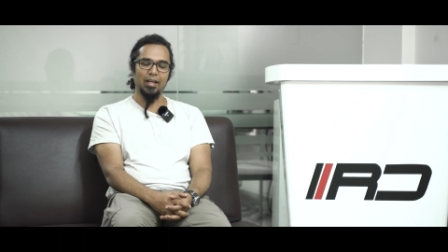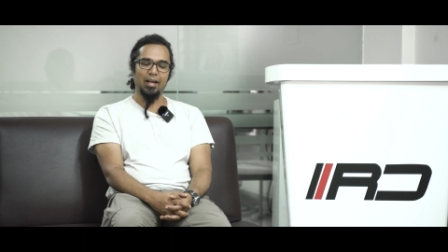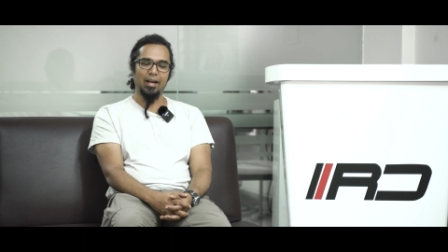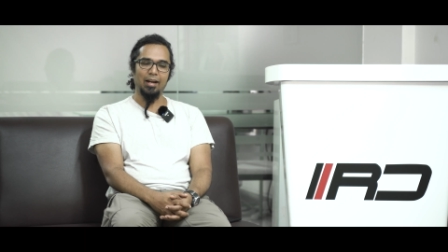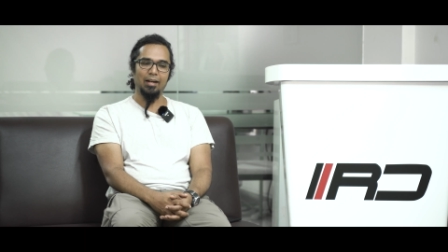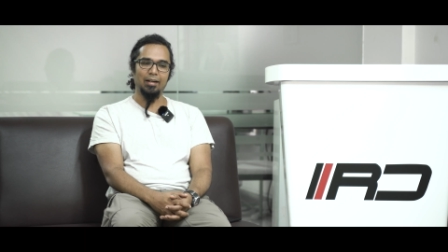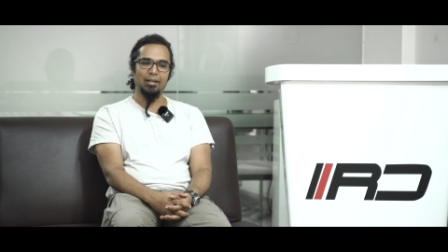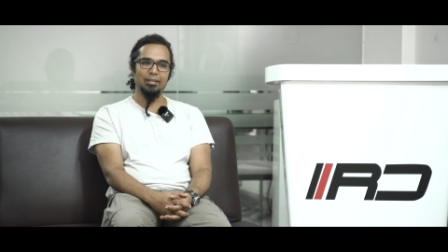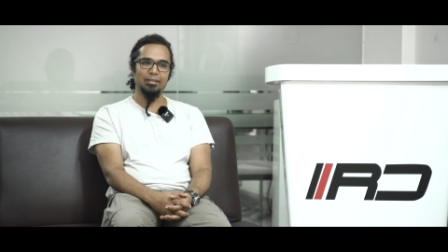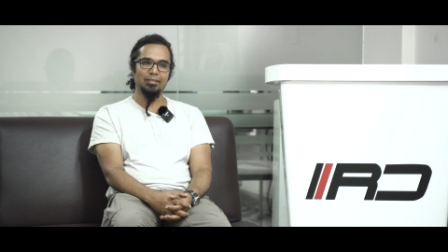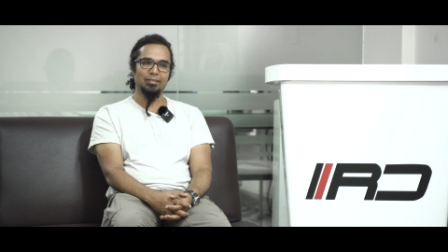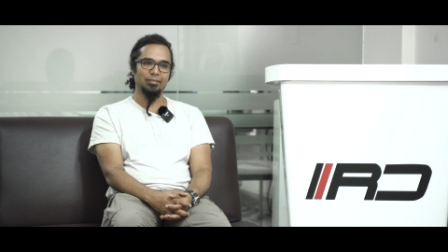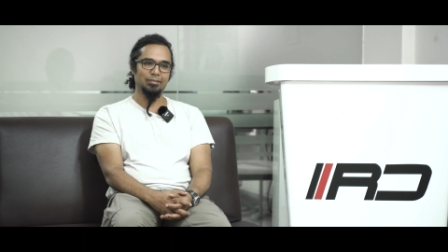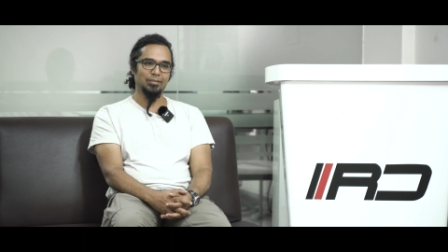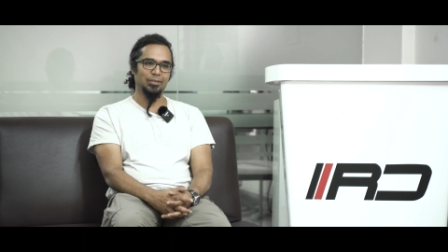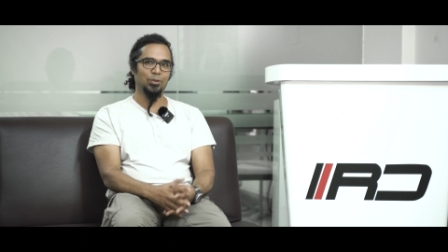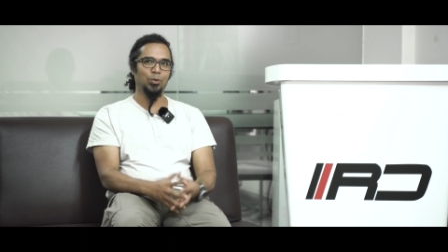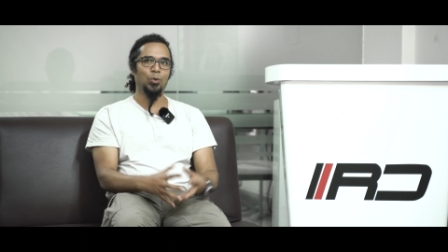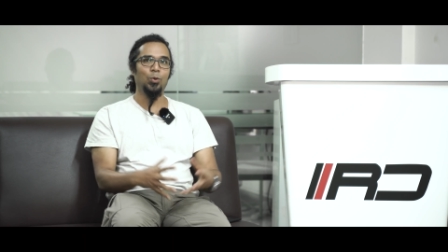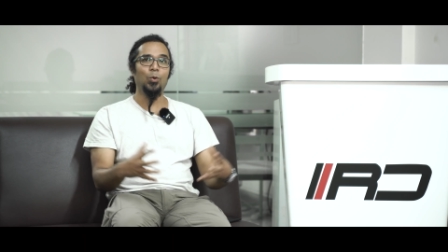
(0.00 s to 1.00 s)
and
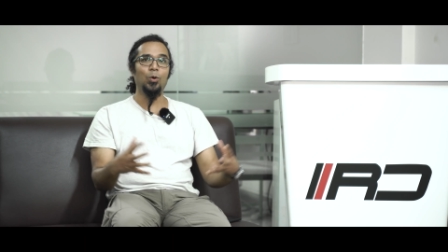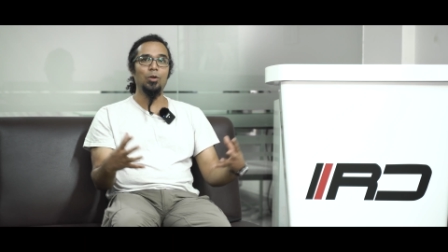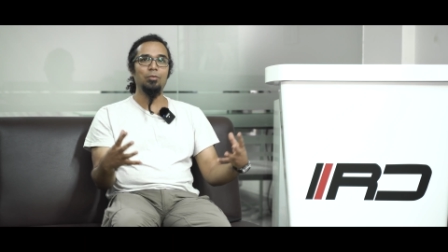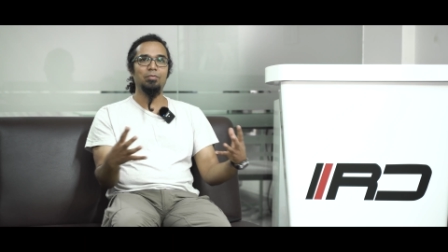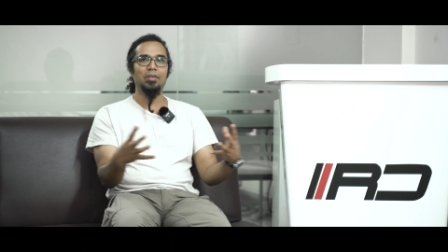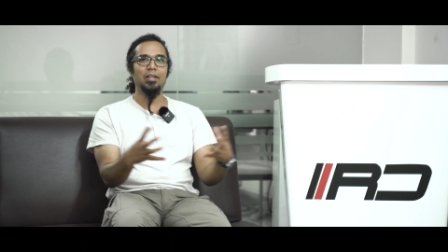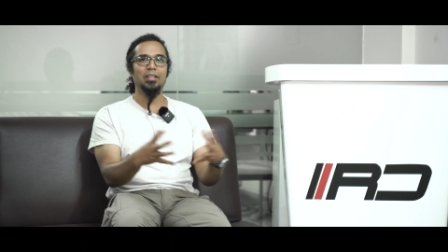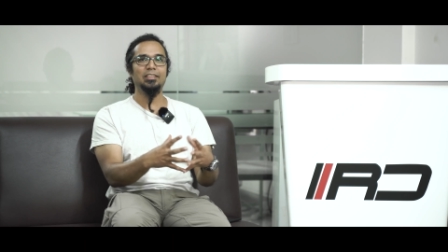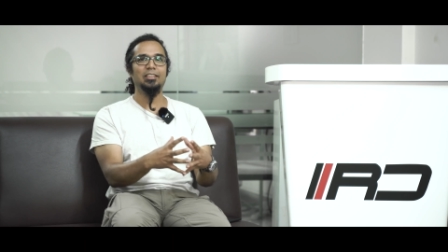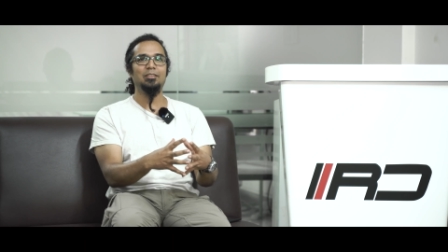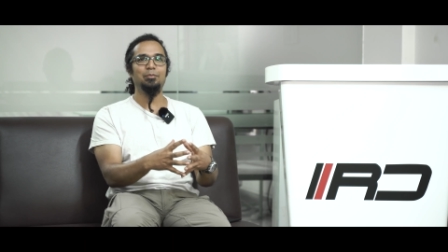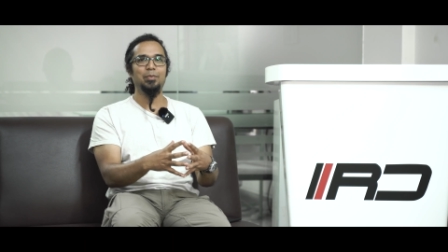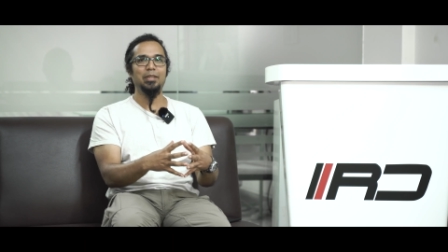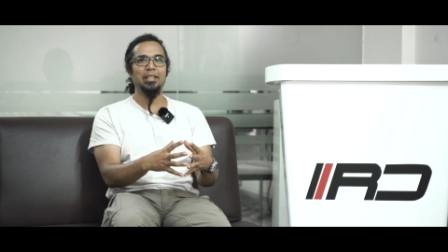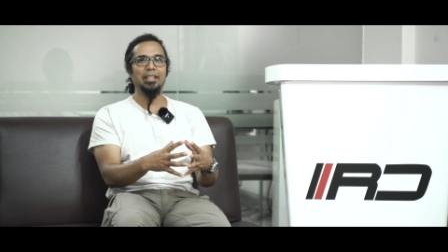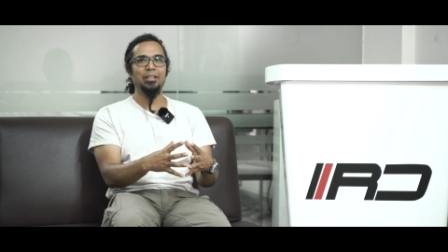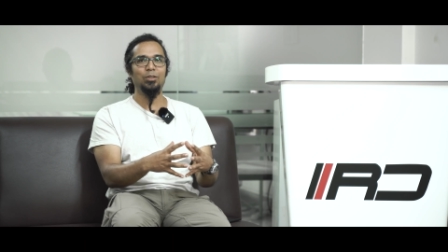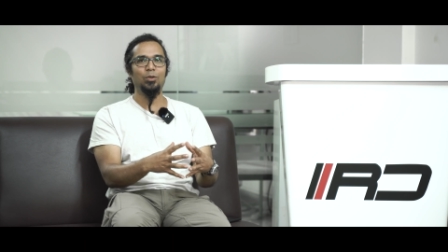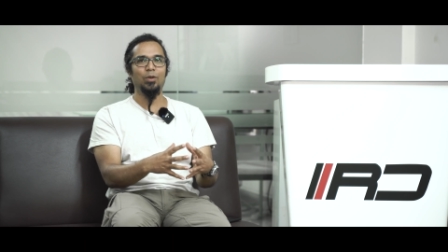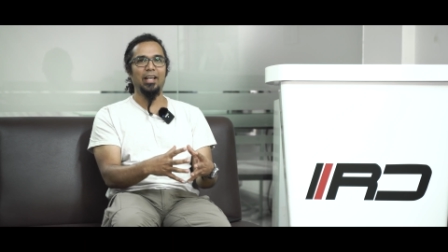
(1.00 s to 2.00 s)
the whole function
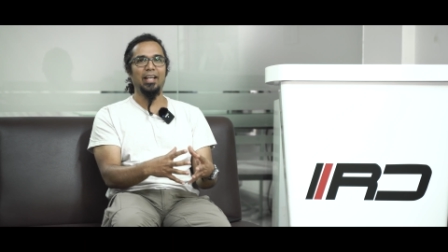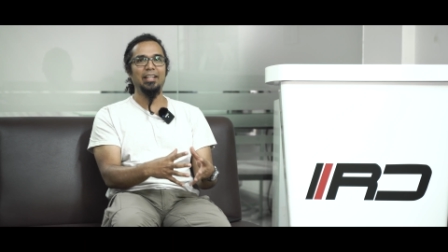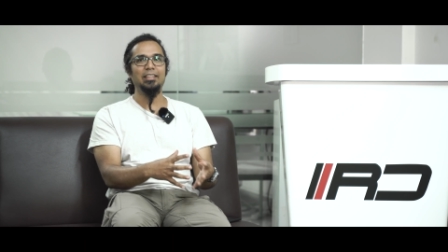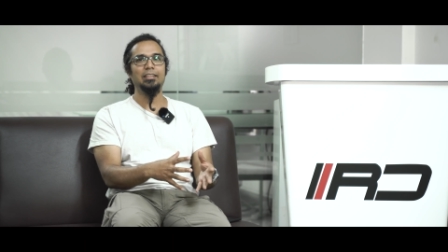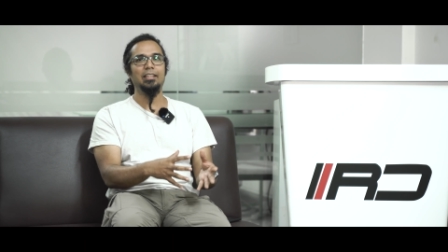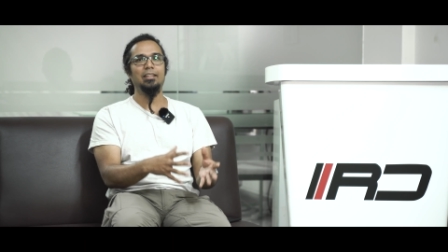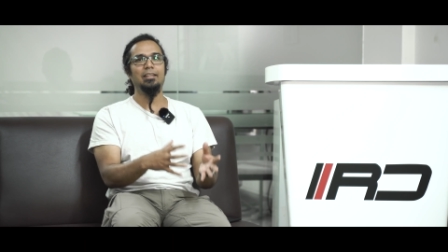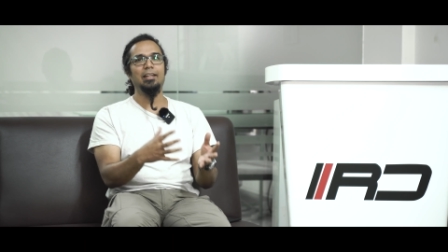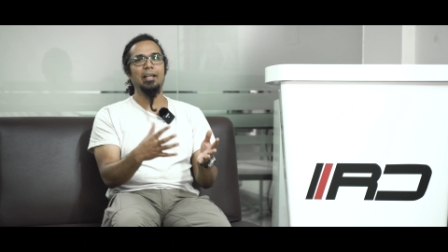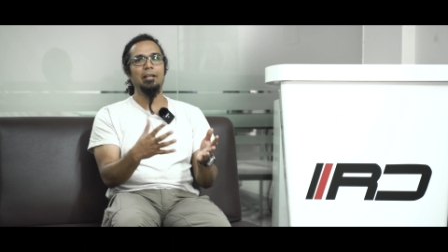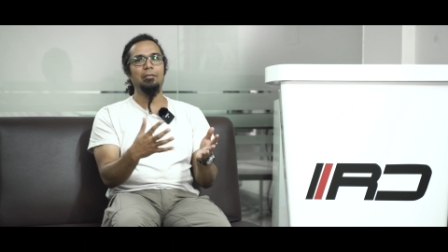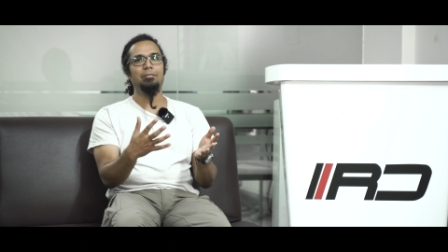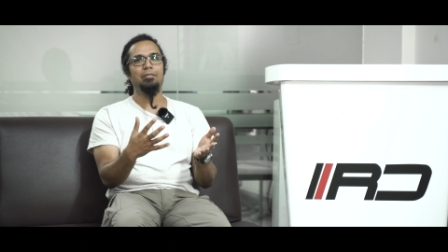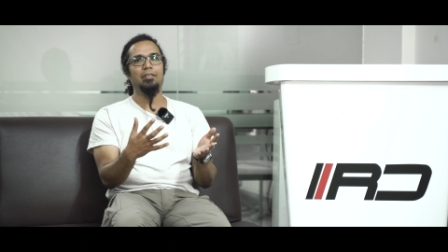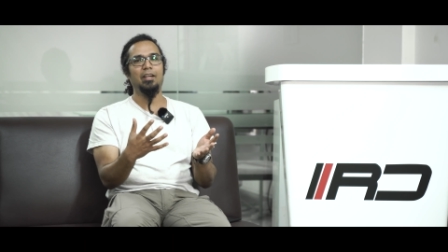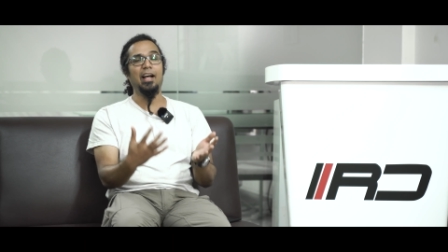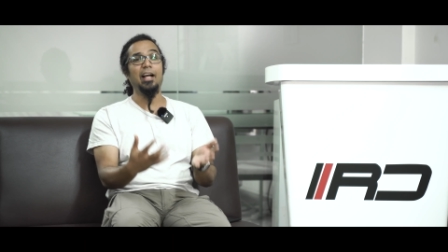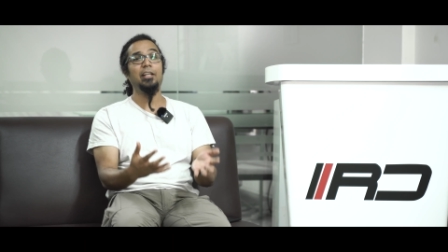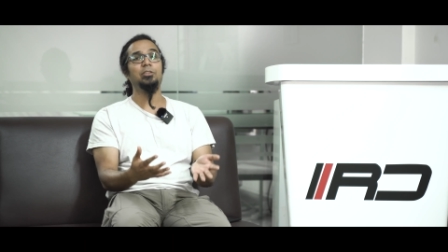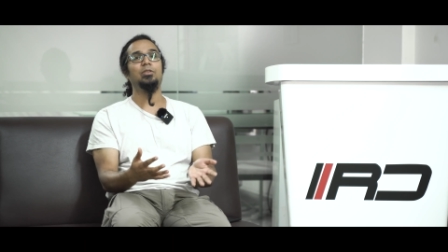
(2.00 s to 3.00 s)
being your engine life
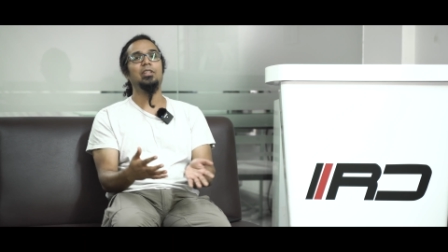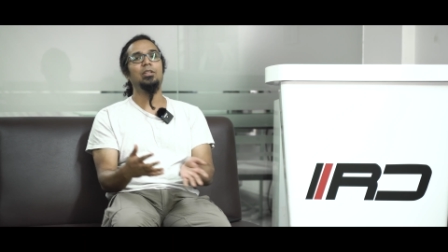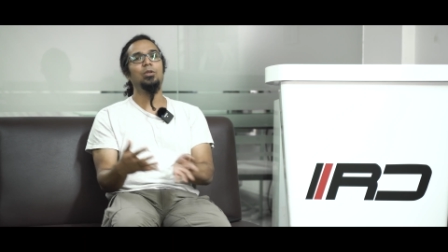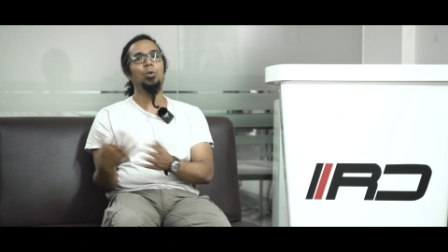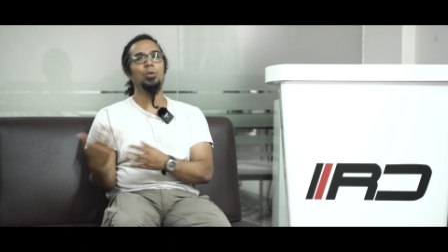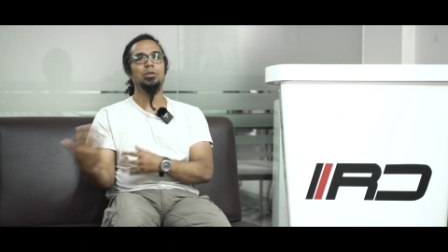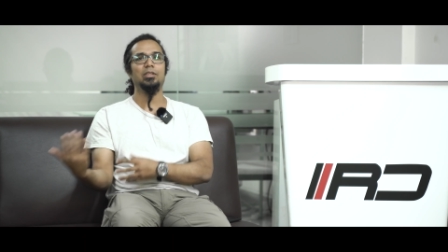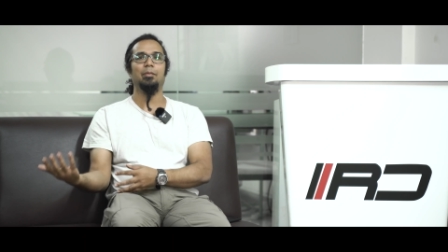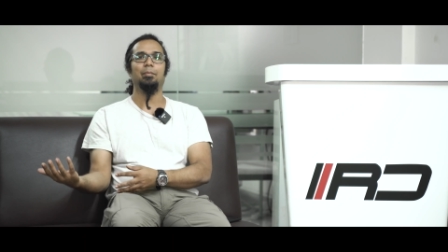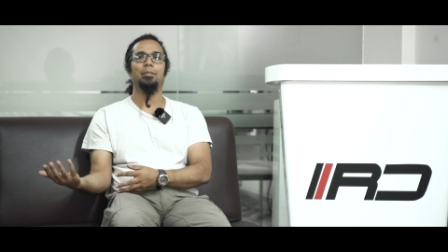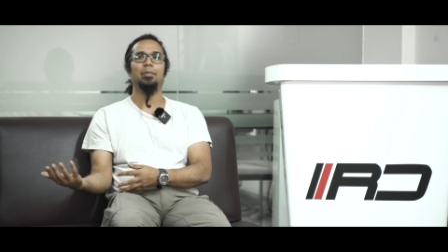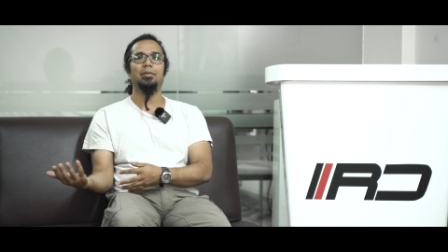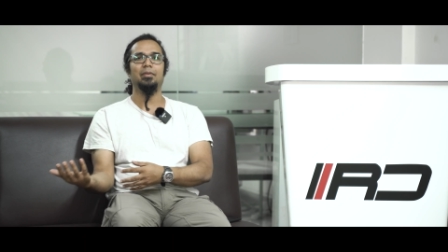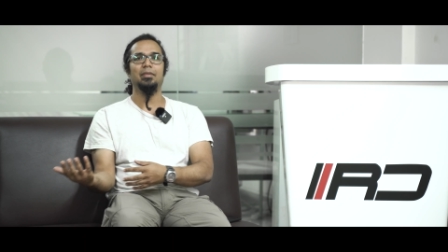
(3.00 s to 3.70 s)
actually goes up